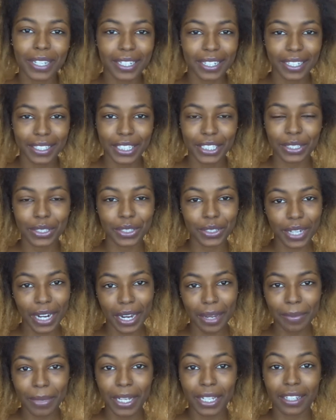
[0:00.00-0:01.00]
hit that
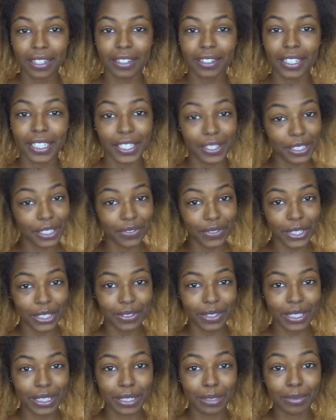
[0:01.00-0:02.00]
subscribe button, give this
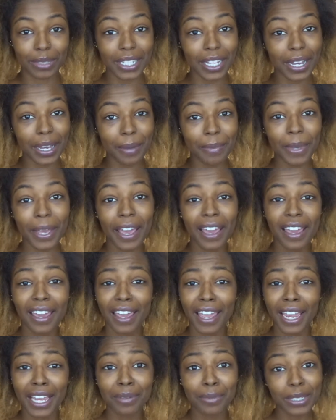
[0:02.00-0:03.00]
video a thumbs up,
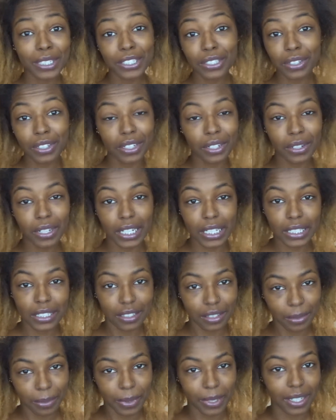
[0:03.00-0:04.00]
and we're just going to go ahead and
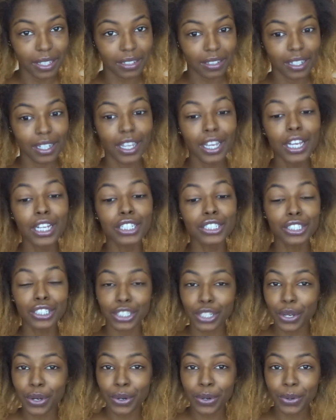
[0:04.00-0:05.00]
jump in.
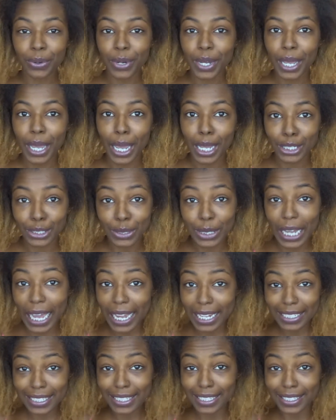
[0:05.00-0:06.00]
So, as you
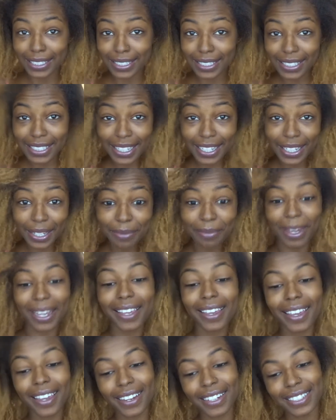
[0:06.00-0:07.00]
guys can see, my
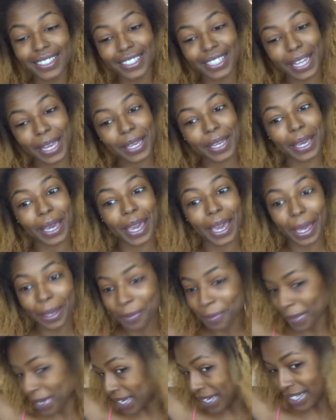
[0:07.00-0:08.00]
hair is like a
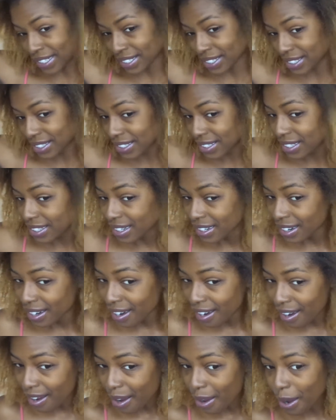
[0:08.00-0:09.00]
mess.
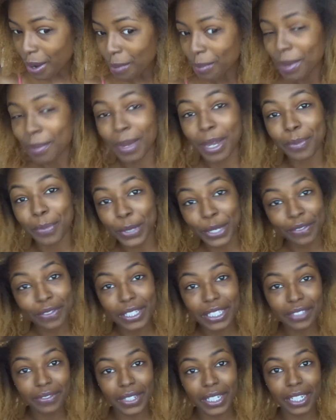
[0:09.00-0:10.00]
Um, in my
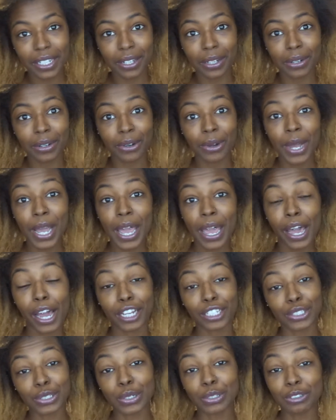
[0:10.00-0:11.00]
previous video,
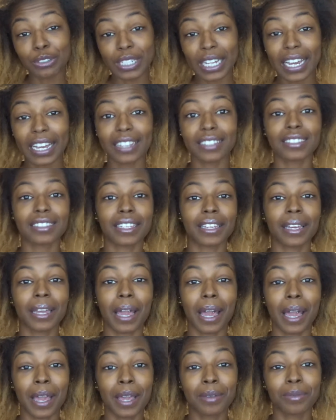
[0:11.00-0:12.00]
I told you guys that
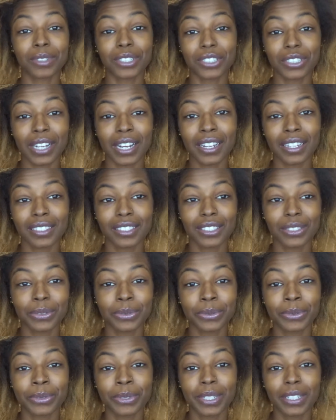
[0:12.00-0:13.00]
I was trying
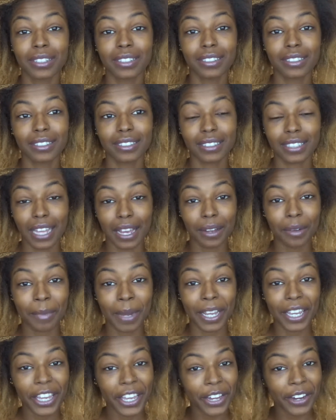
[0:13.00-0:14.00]
to lock
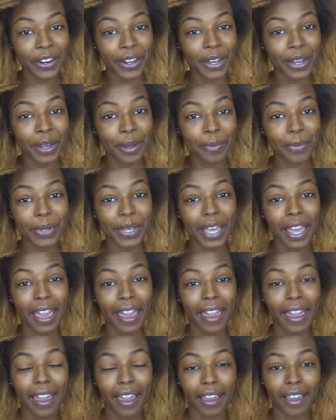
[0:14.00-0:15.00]
my hair up,
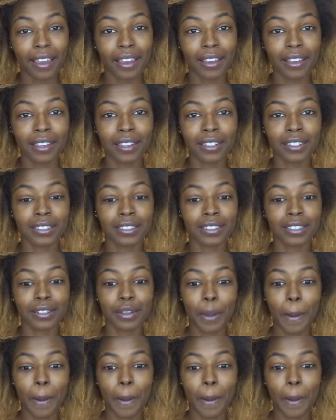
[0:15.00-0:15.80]
and